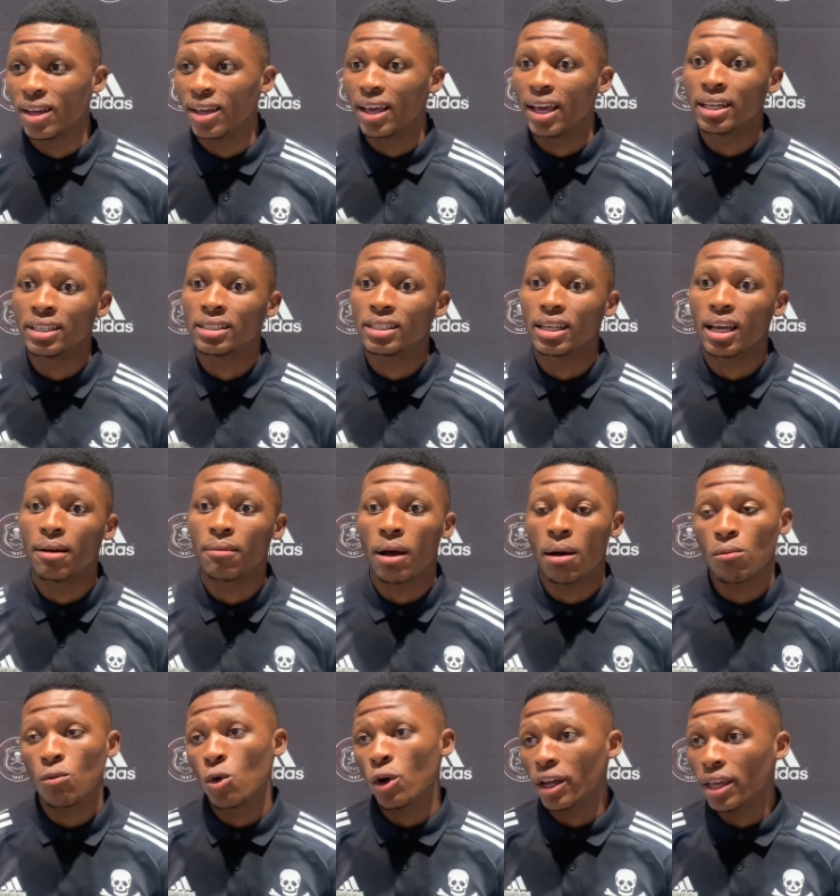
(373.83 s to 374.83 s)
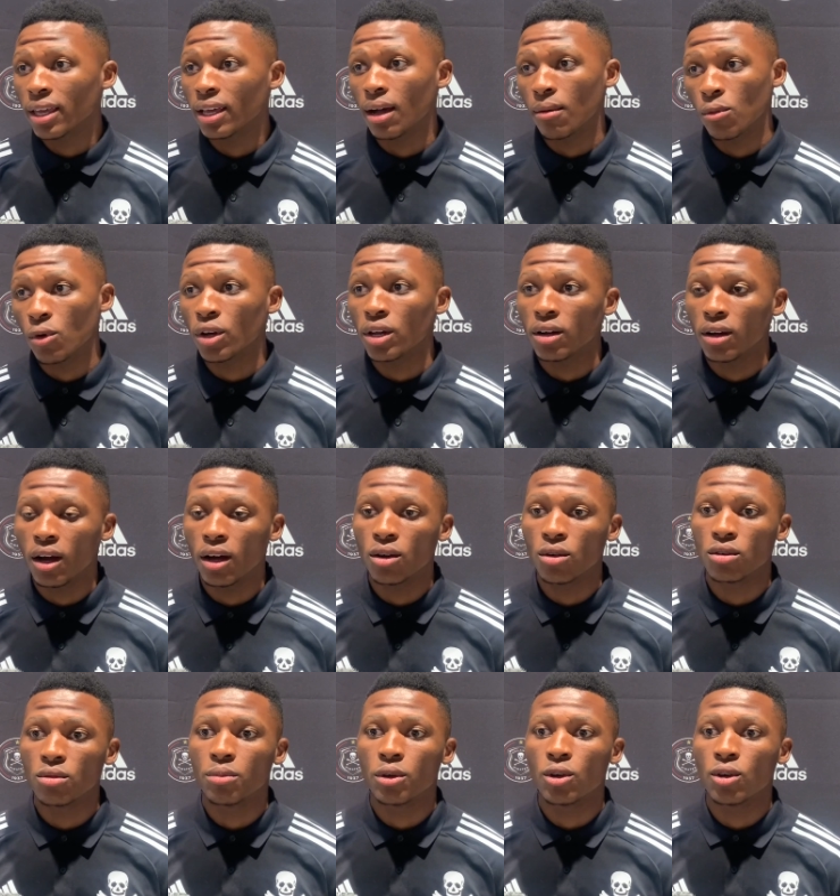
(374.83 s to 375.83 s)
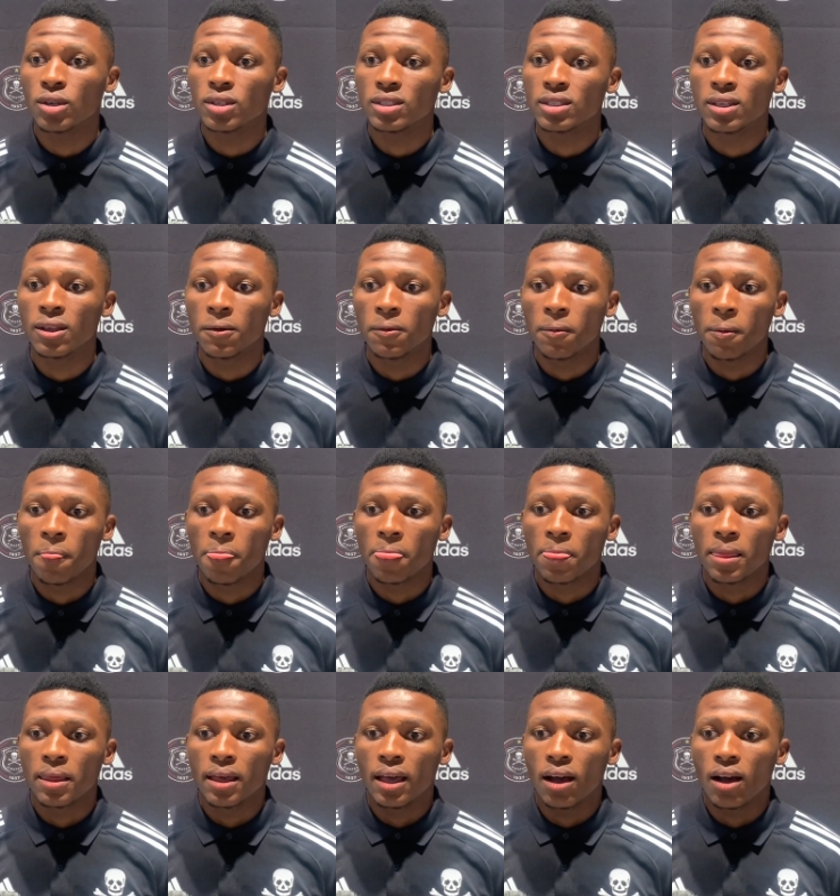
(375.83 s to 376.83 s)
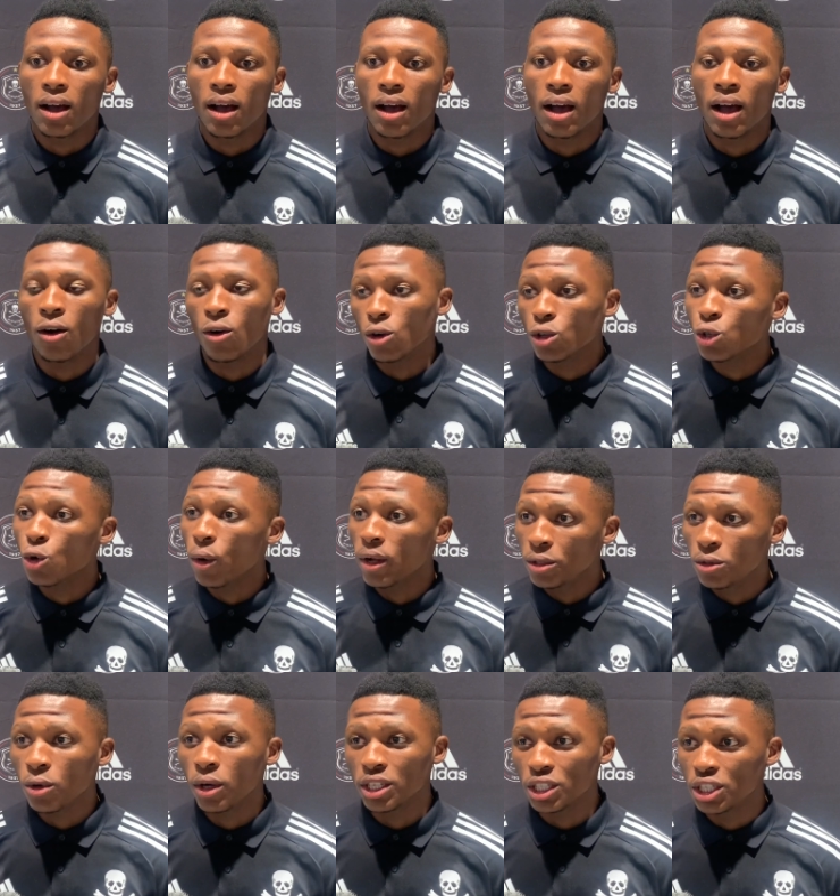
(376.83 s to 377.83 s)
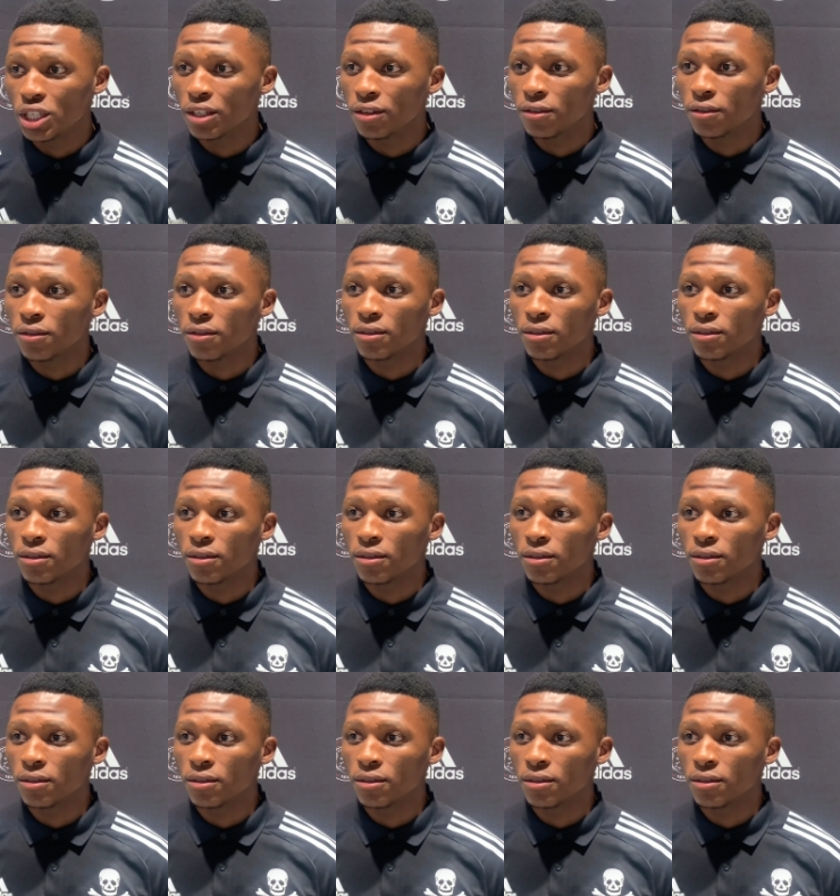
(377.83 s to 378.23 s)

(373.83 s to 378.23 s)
and I'm working hard on it because I also want to achieve